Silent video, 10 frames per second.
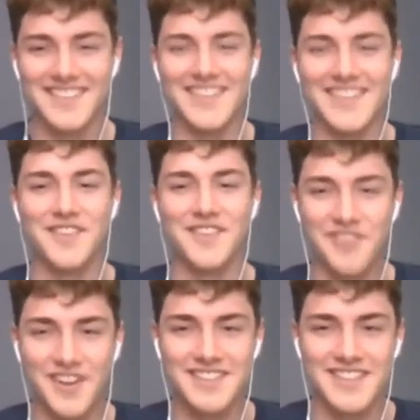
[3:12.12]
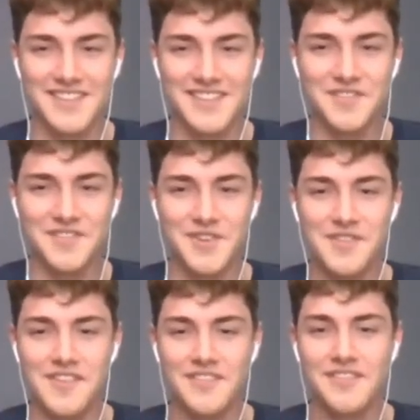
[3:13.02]
a reverse interview.
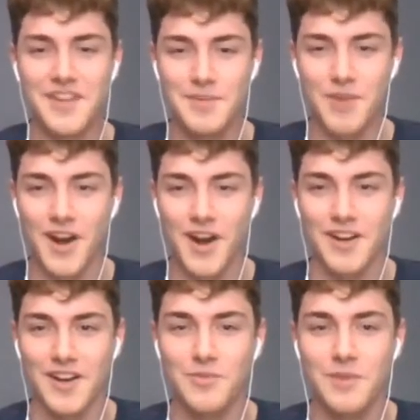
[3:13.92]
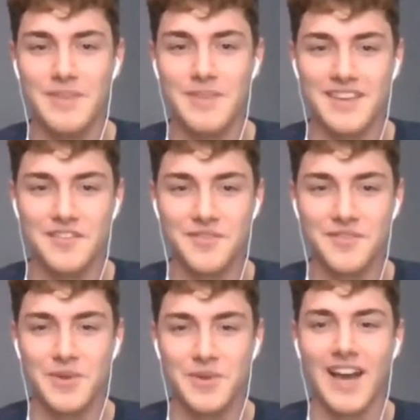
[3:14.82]
Philip Walker will be interviewing
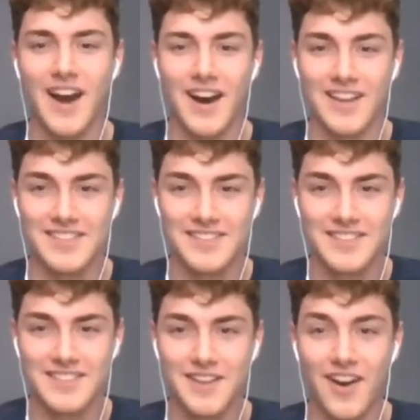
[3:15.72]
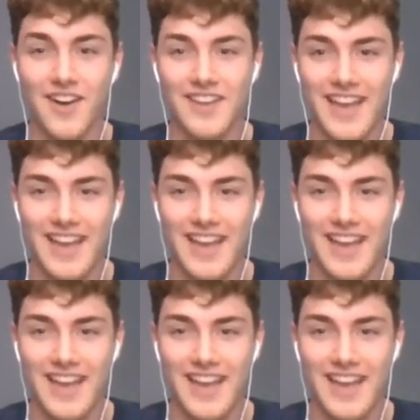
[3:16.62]
us. Our guest